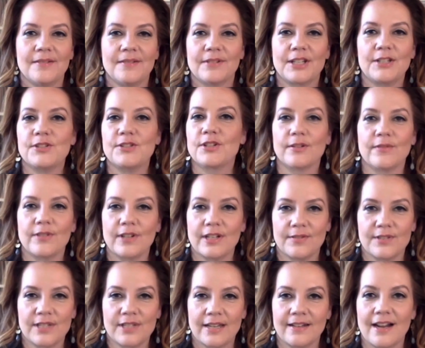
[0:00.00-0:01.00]

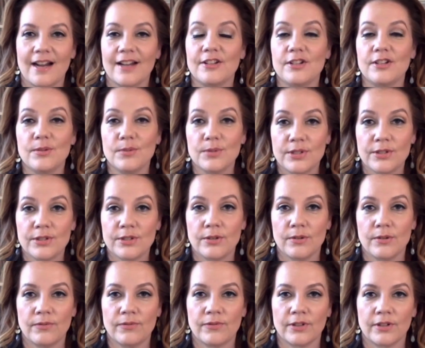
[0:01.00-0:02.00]
conservatives had gotten used
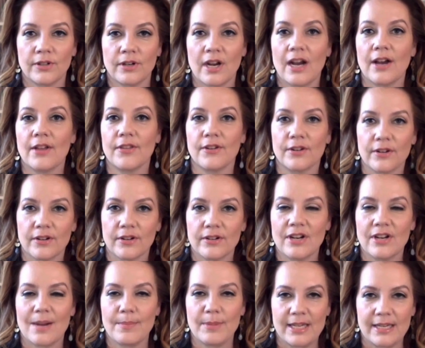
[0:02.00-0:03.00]
to for other
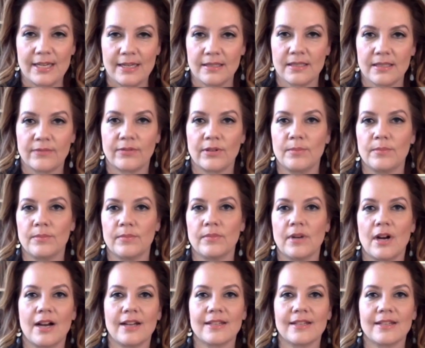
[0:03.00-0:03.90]
nominees from